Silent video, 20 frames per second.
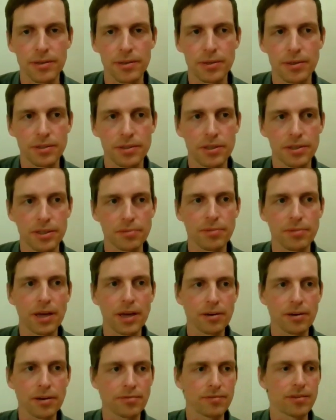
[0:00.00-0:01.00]
So it's just a
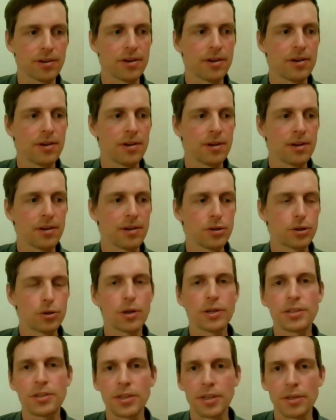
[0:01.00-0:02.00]
matter of
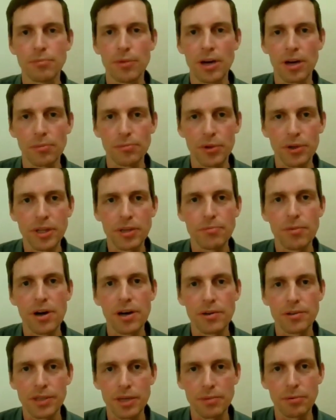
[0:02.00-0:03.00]
trusting the model, building the
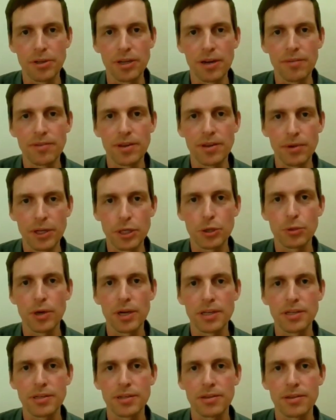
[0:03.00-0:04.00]
models up enough that we
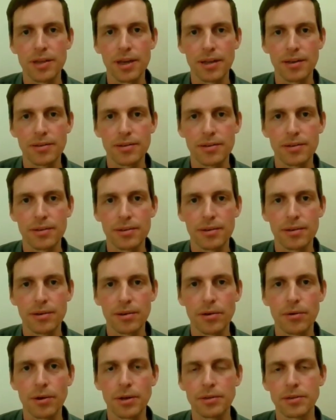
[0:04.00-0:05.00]
trust that
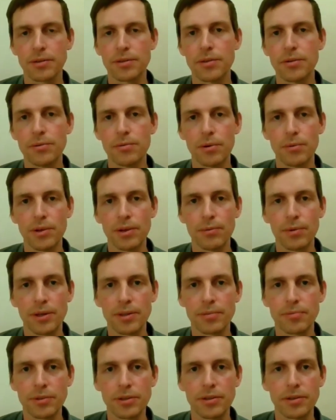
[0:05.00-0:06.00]
they're going to do what we
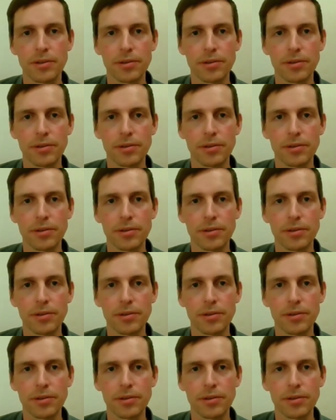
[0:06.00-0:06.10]
want them to